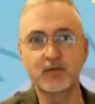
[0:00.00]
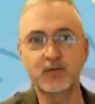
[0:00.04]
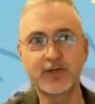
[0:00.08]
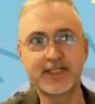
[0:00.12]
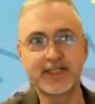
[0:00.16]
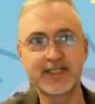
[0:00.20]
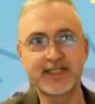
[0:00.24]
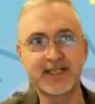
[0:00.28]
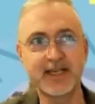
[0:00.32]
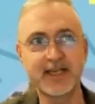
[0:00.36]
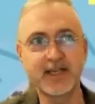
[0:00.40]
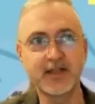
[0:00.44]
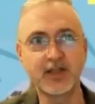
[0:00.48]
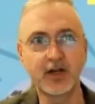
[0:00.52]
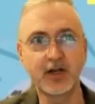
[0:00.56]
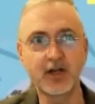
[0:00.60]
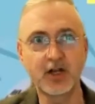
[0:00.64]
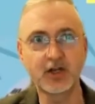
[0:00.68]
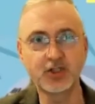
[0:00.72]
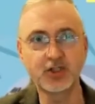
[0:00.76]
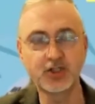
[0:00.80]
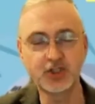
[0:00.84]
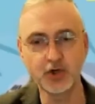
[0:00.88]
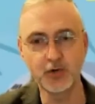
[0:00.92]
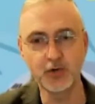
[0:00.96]
we see that
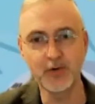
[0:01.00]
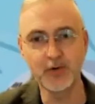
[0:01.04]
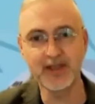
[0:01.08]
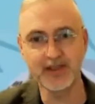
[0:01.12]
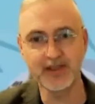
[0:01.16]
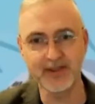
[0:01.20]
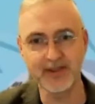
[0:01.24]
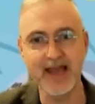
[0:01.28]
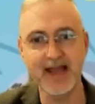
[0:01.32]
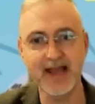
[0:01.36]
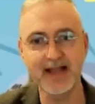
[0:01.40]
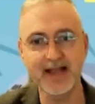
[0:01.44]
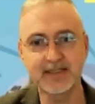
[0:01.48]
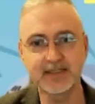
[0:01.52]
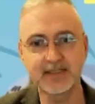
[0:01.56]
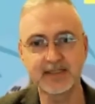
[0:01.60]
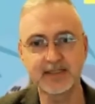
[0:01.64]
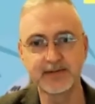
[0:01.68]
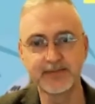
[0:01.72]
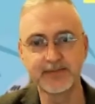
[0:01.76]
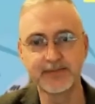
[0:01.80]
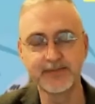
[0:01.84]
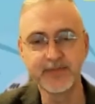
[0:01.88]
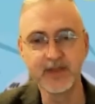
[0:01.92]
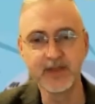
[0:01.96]
are doing that
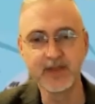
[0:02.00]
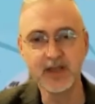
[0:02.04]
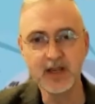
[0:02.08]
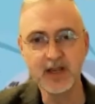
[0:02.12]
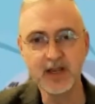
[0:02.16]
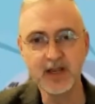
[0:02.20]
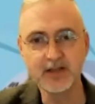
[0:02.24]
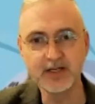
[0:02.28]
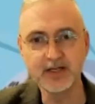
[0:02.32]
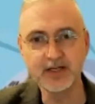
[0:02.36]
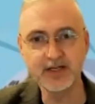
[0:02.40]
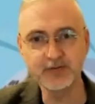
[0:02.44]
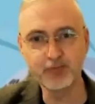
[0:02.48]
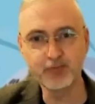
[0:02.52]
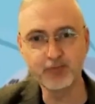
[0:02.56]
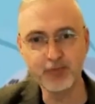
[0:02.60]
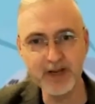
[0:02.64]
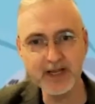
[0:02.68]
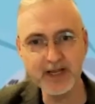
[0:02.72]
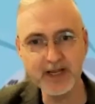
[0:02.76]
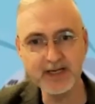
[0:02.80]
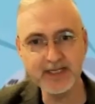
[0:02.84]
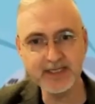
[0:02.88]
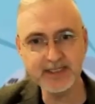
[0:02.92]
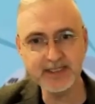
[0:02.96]
are
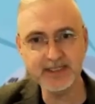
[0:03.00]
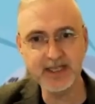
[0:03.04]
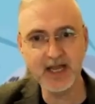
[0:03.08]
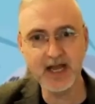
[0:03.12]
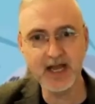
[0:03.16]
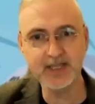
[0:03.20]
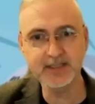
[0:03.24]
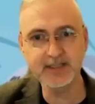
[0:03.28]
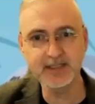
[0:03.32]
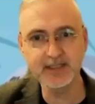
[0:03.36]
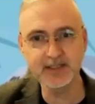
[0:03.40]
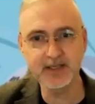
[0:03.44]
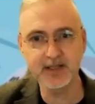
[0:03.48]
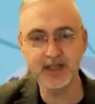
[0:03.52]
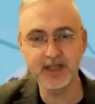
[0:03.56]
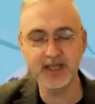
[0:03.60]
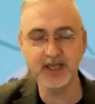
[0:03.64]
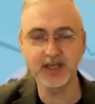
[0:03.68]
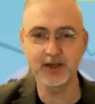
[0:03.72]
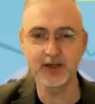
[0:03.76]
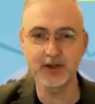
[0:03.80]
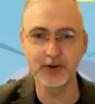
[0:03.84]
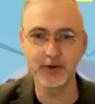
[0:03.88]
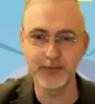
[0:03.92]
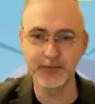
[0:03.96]
really starting to
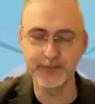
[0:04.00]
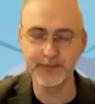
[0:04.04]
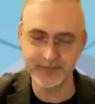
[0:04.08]
think,